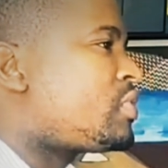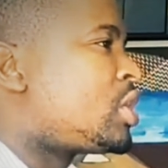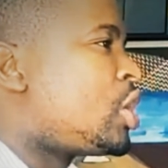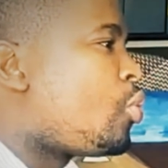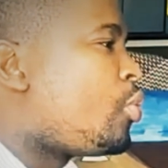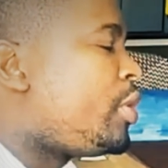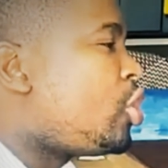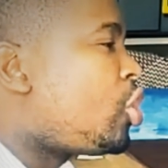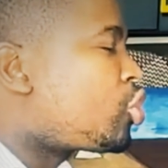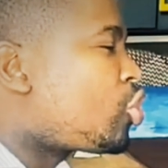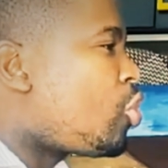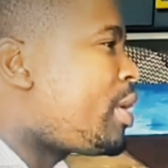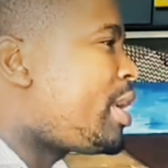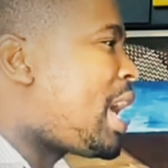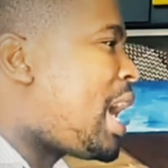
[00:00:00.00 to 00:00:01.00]
We're not
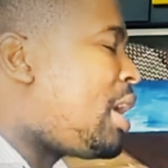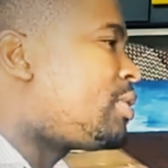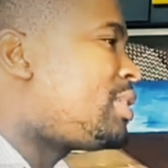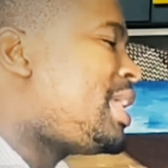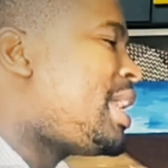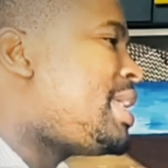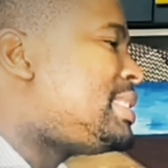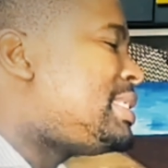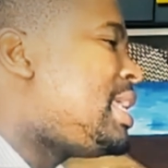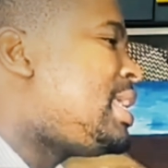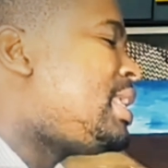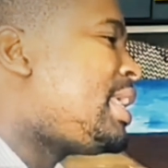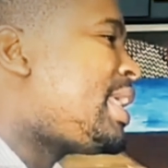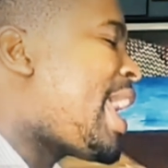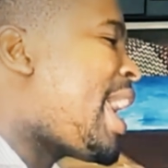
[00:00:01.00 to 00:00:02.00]
going out there and
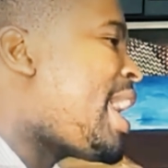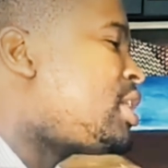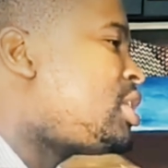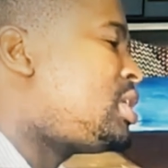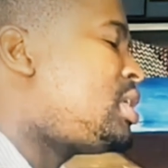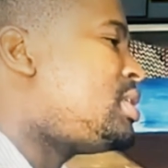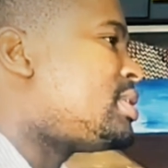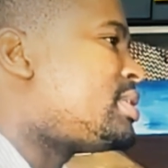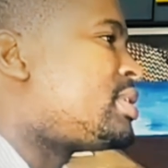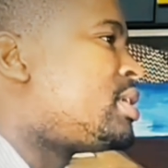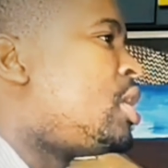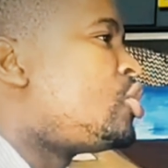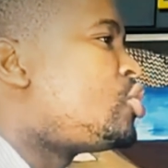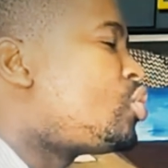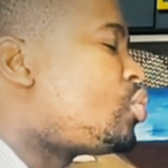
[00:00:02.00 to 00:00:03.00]
taking actions
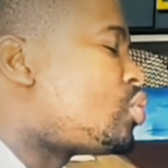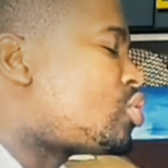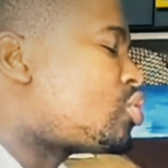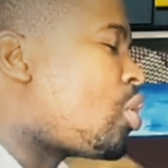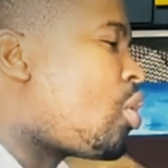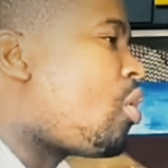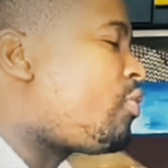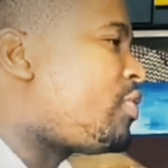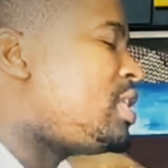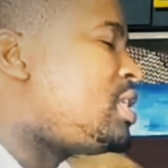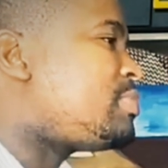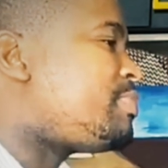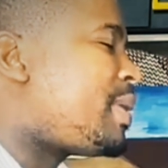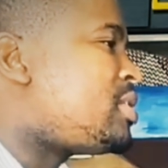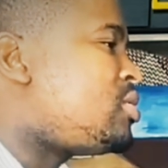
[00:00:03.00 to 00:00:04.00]
to solve these
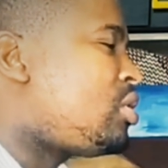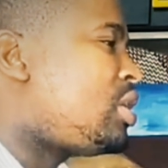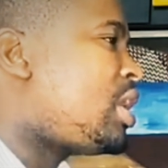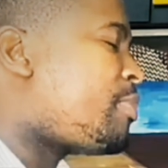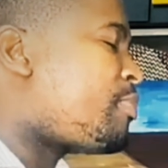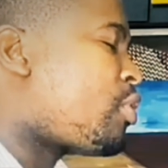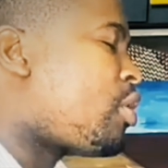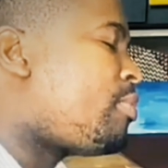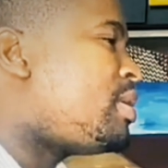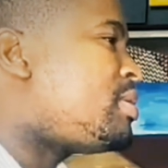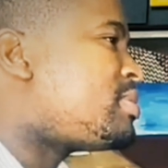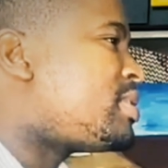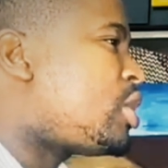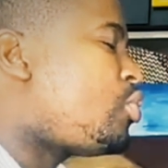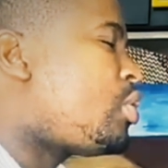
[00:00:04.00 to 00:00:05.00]
particular problems
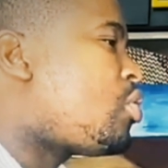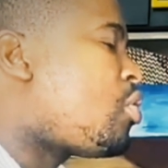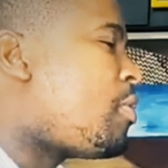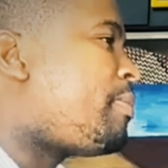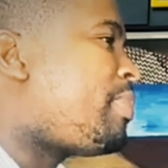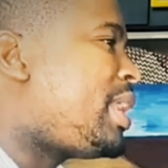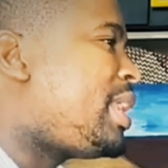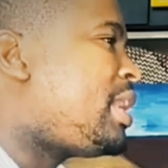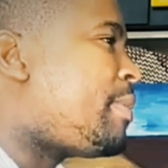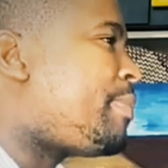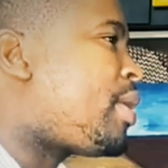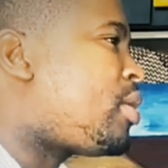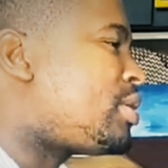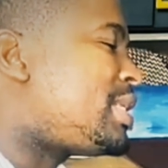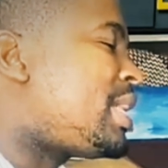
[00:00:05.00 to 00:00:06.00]
that we complain
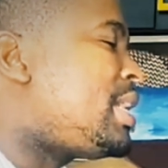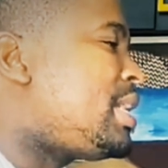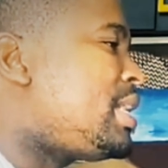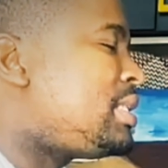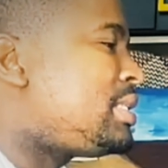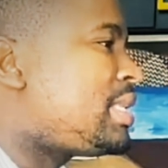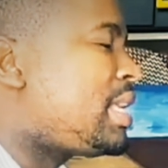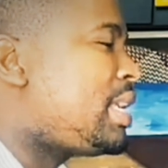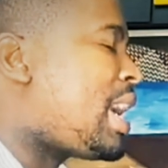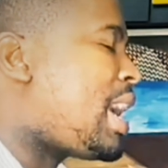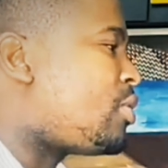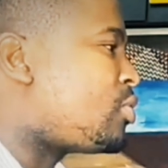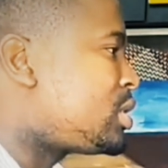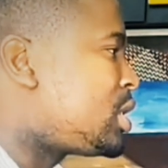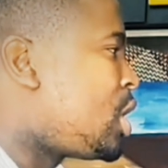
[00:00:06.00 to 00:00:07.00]
about day in, day
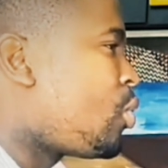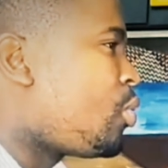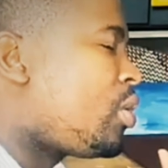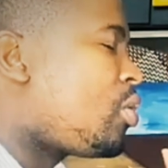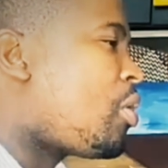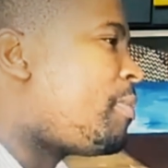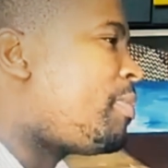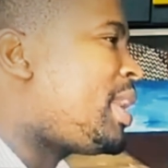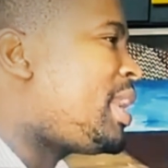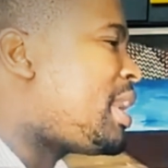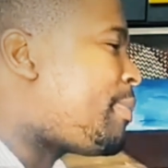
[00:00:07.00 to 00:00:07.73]
out. We complain